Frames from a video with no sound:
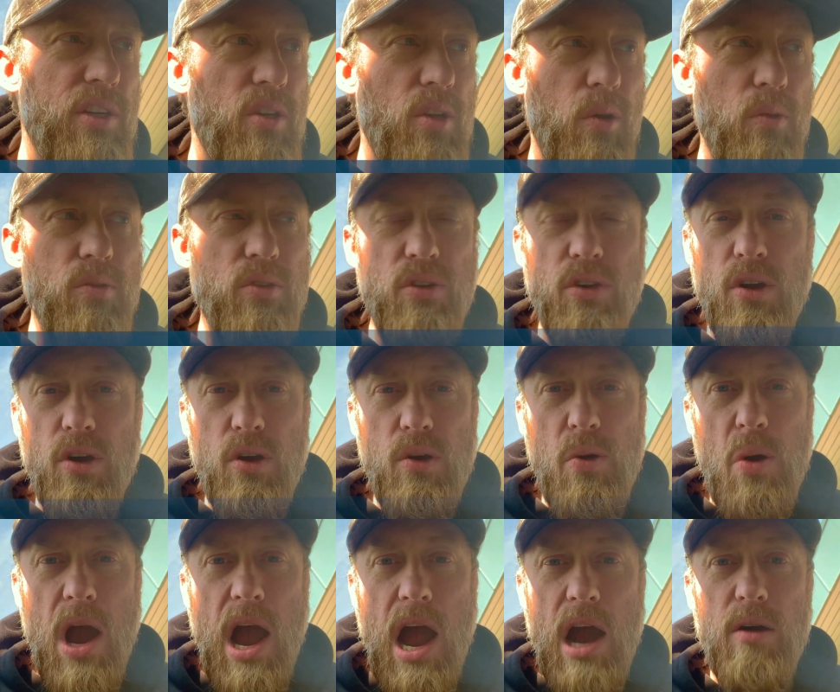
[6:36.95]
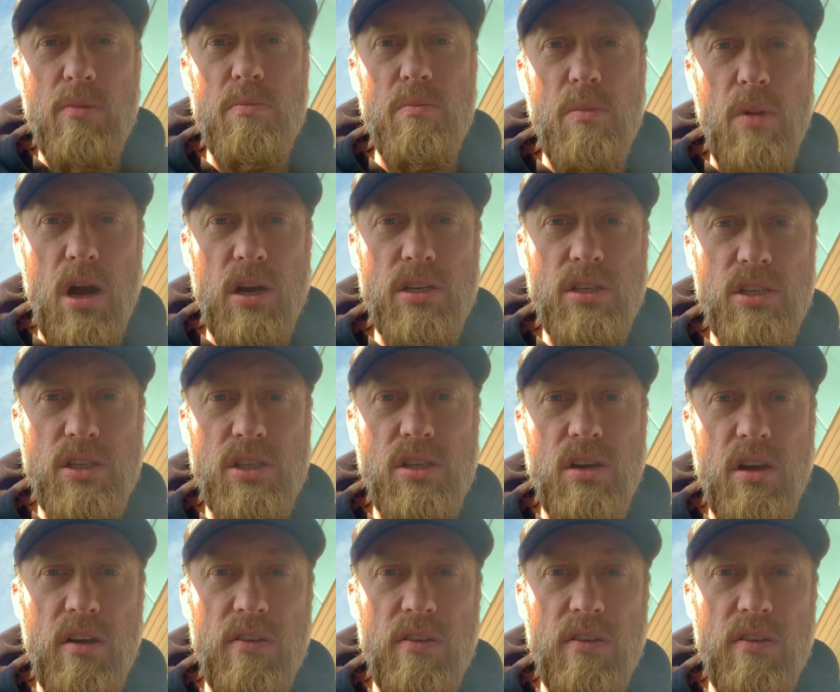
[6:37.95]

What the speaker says: don't know how much